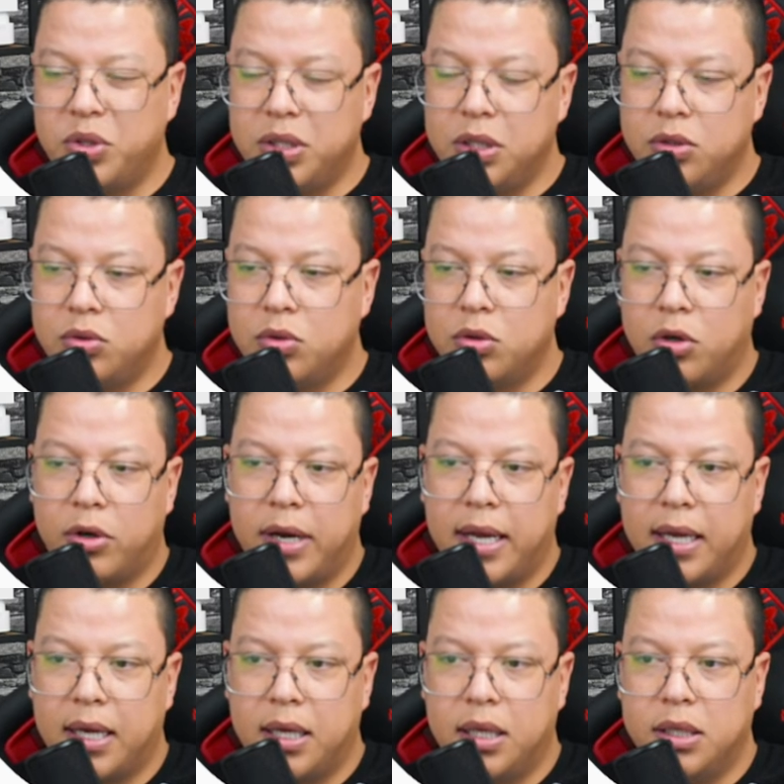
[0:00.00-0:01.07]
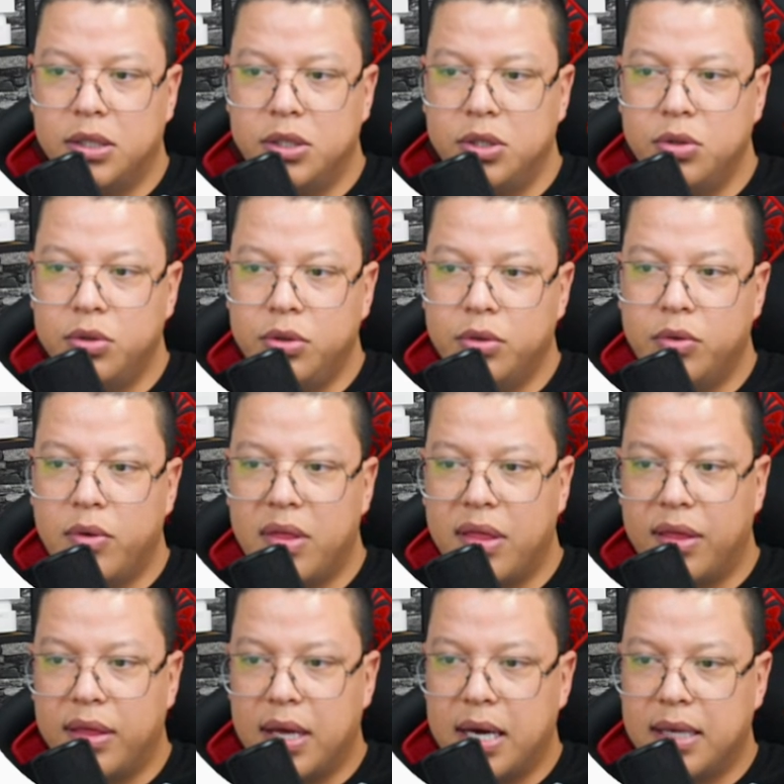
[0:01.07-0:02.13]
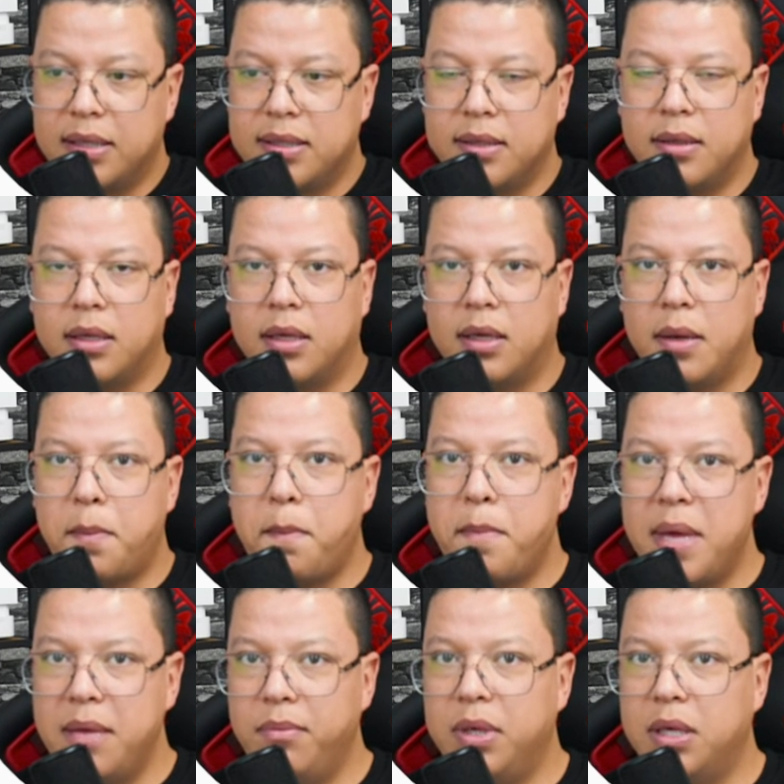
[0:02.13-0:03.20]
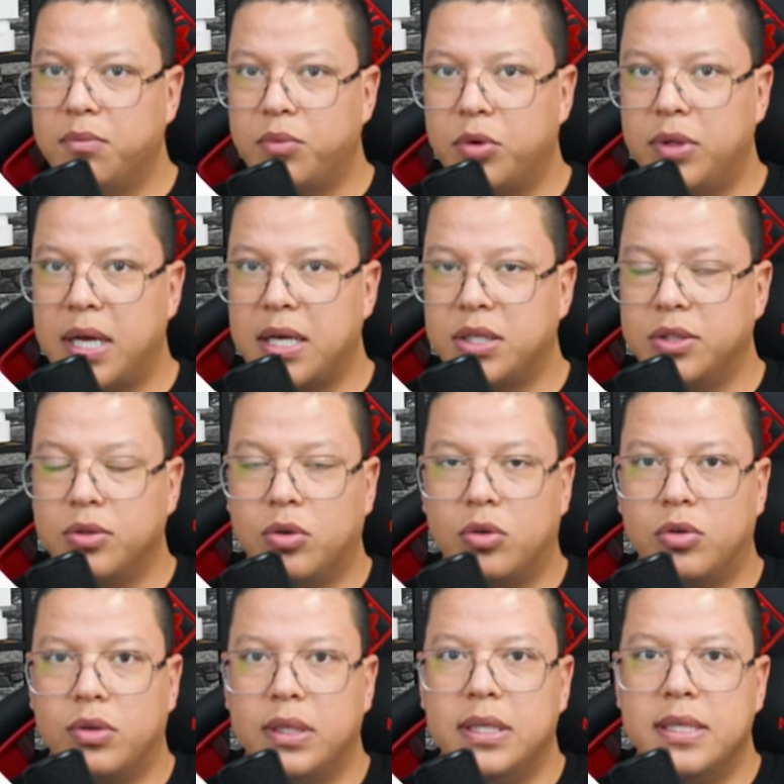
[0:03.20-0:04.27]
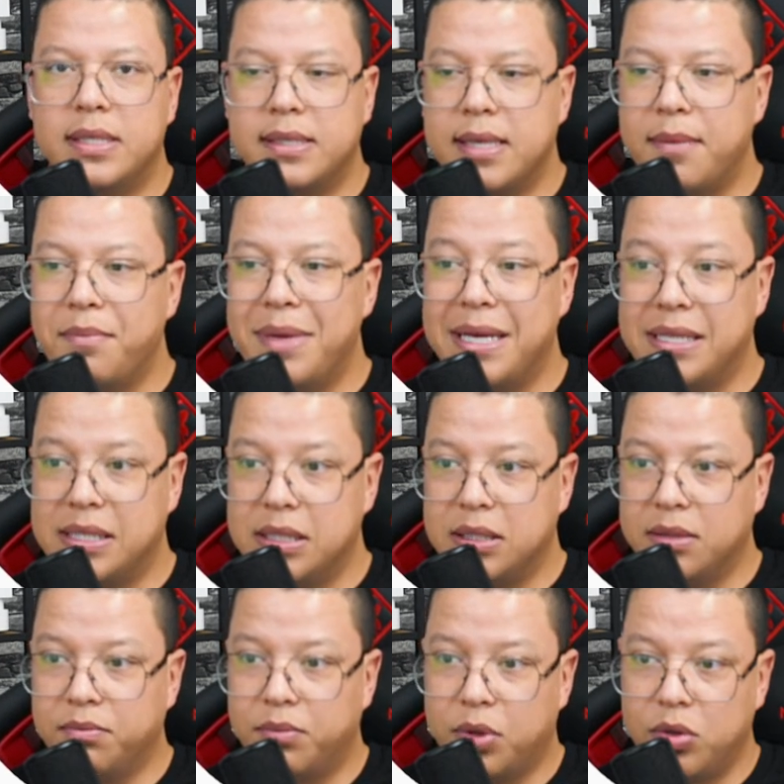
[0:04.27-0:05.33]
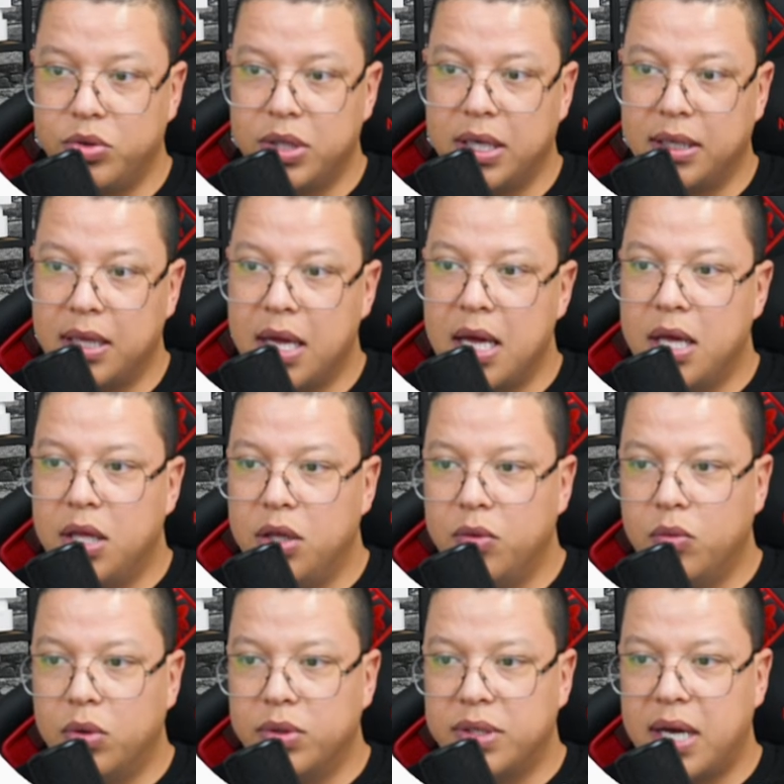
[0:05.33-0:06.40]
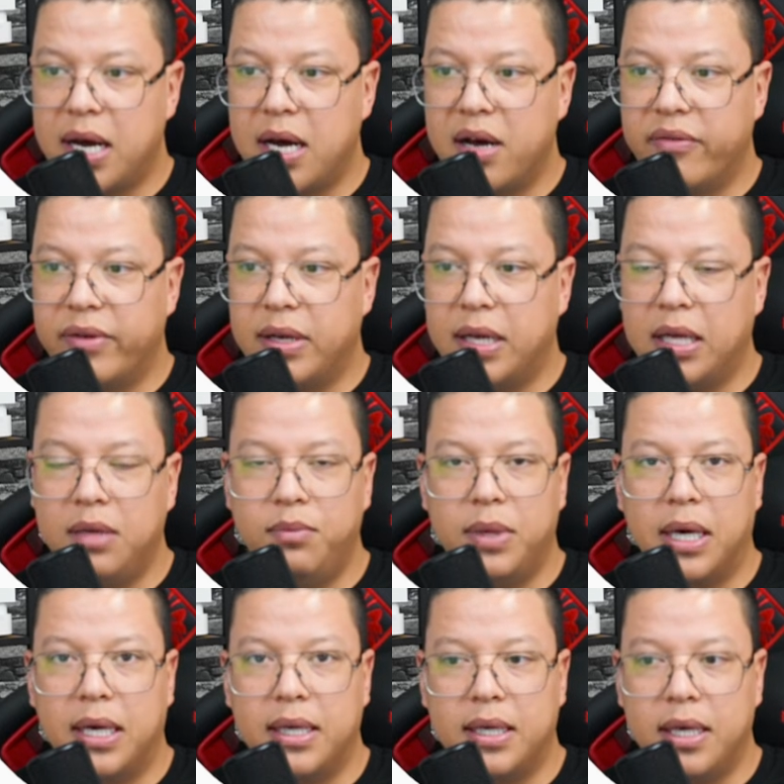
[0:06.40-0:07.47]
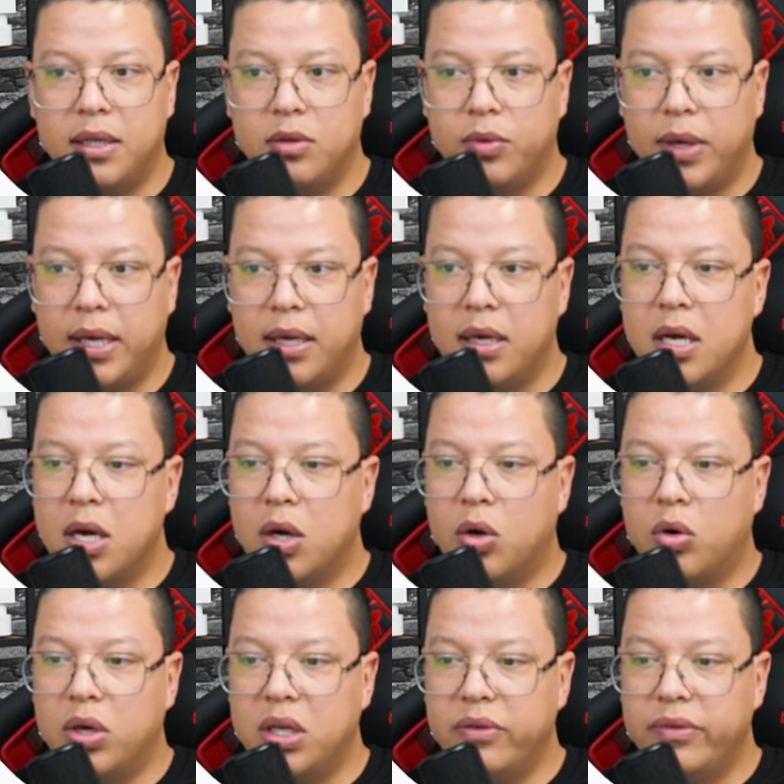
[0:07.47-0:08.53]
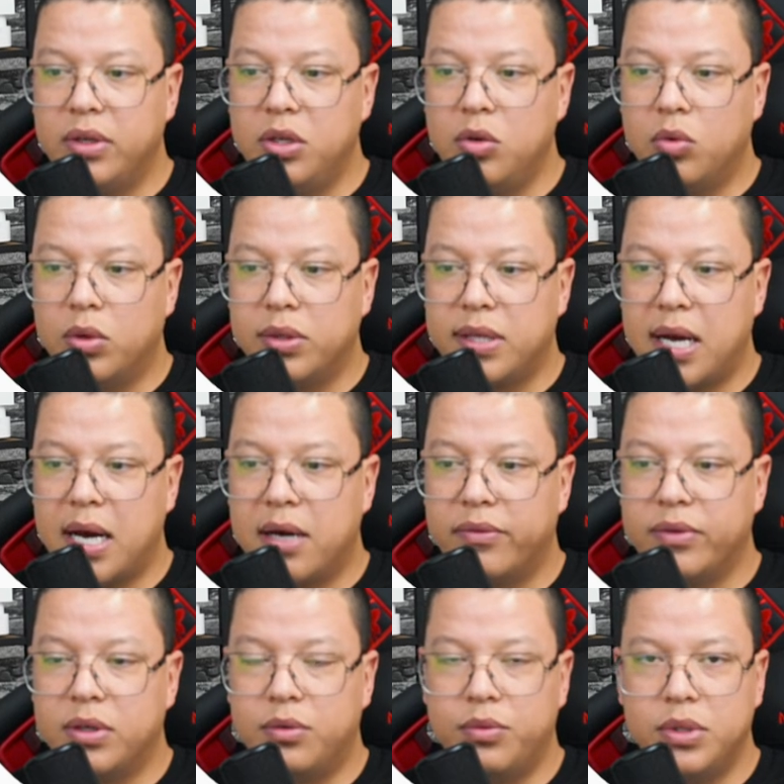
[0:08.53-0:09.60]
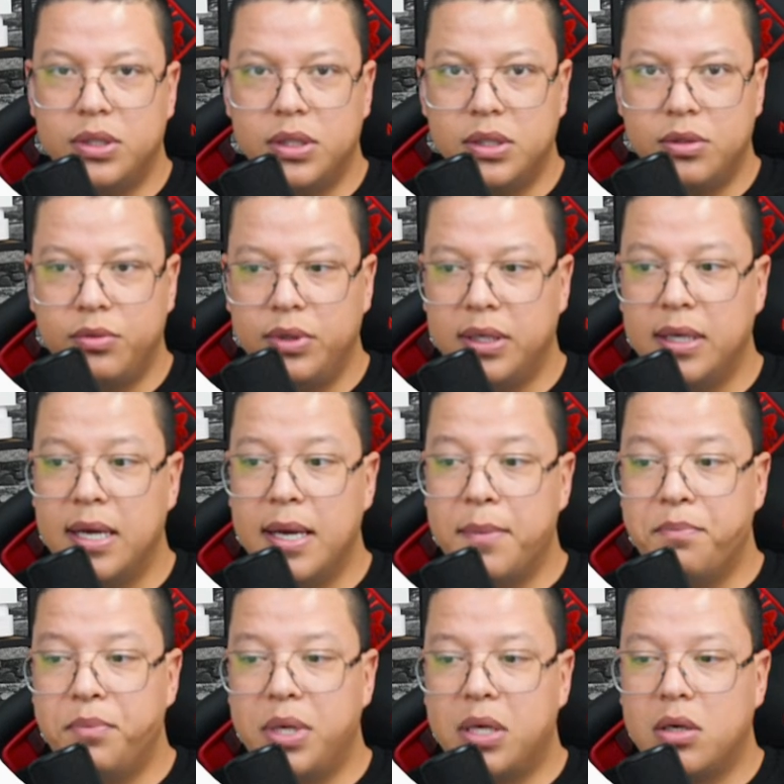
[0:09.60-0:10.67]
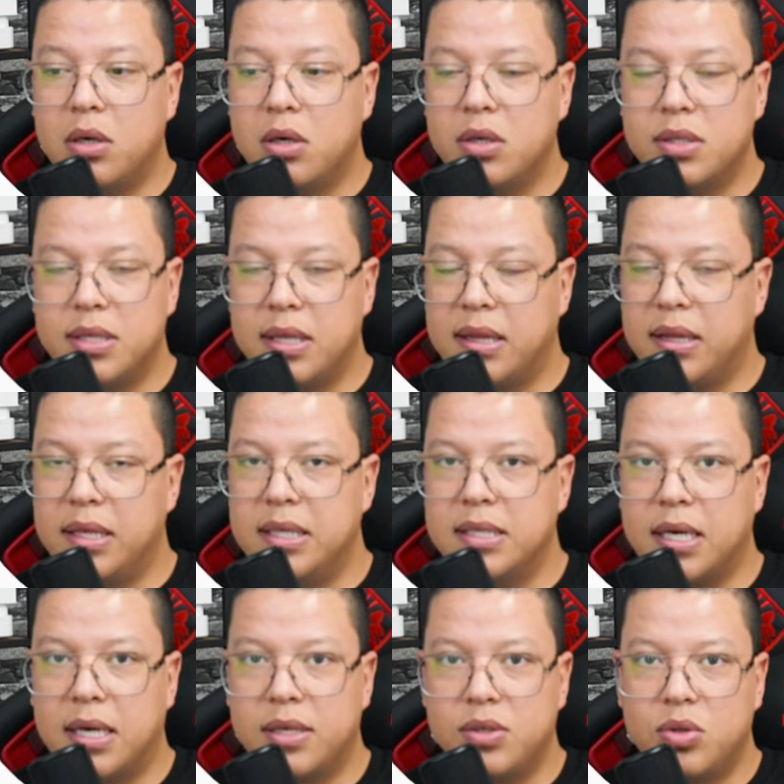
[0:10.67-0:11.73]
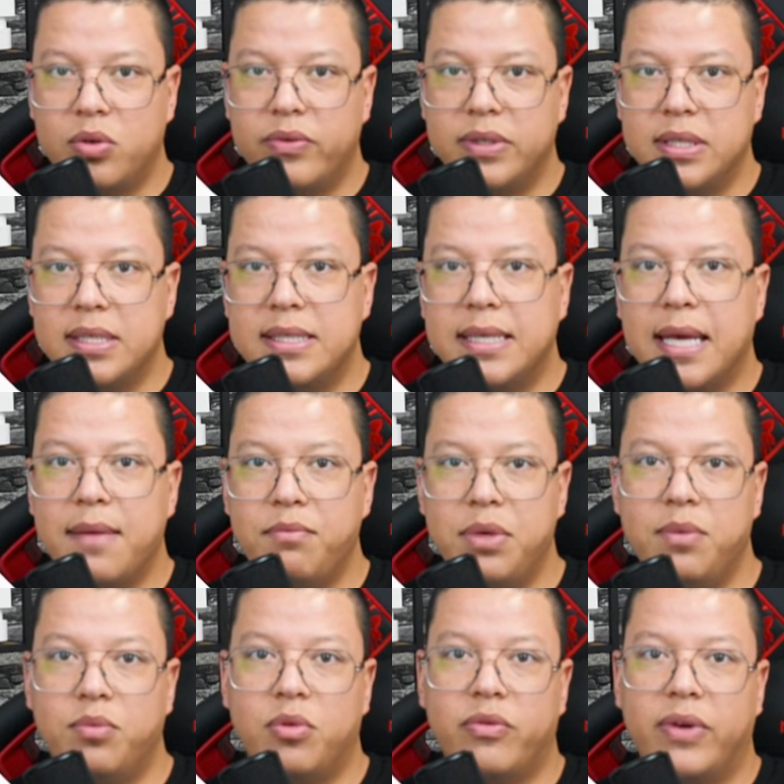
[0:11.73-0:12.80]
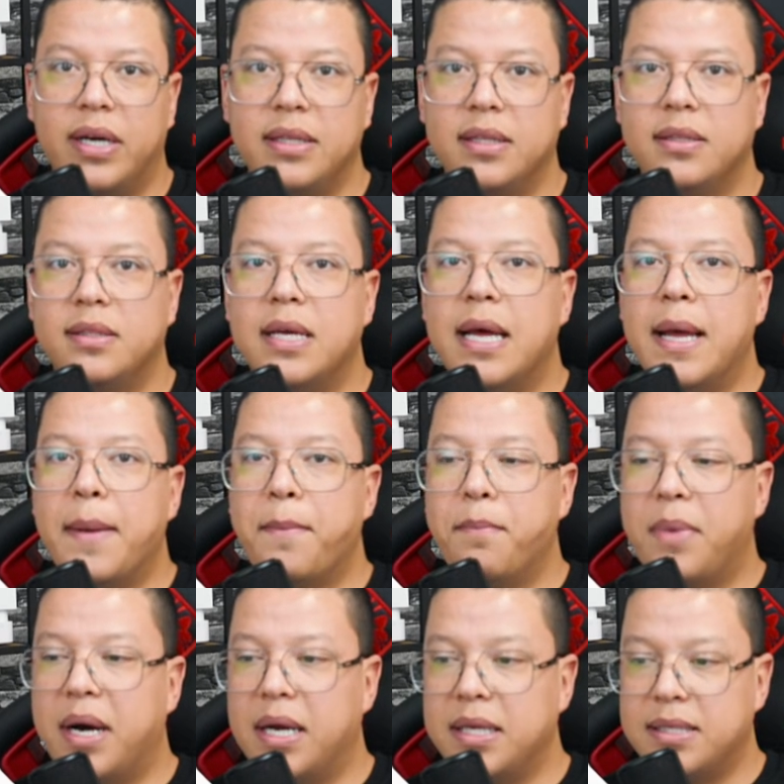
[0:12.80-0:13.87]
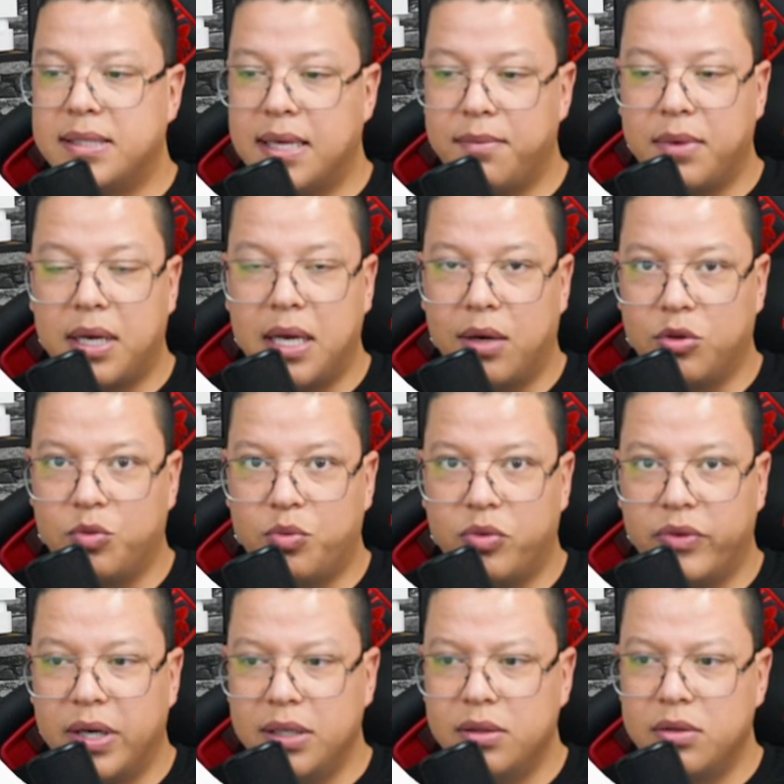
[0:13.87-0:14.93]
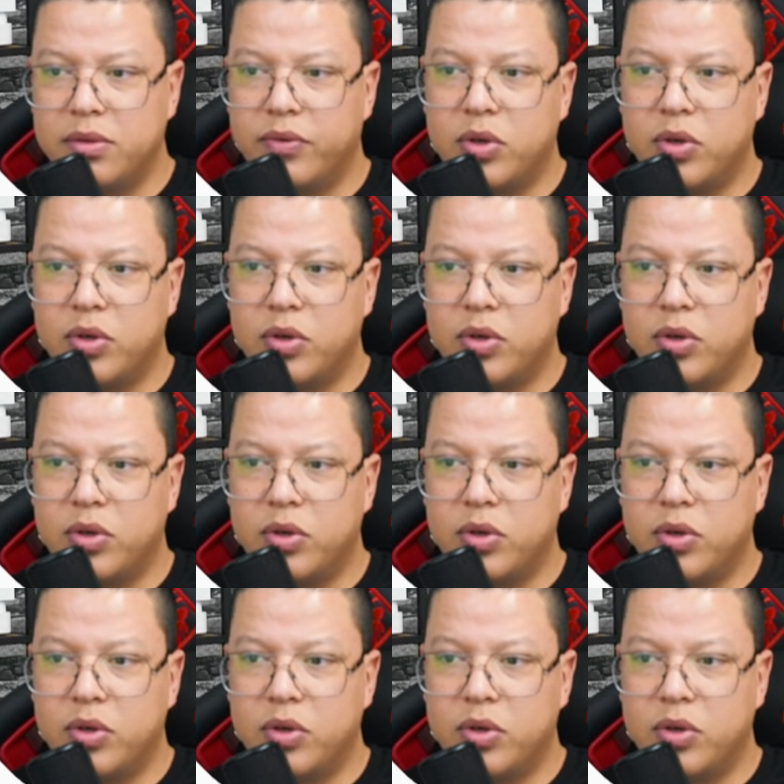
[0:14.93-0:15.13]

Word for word: pretty sure, or I can ensure you that maybe in production or in some existing project, you won't have an API gateway, or even you won't have a registry, because these are services can be provided by some cloud providers.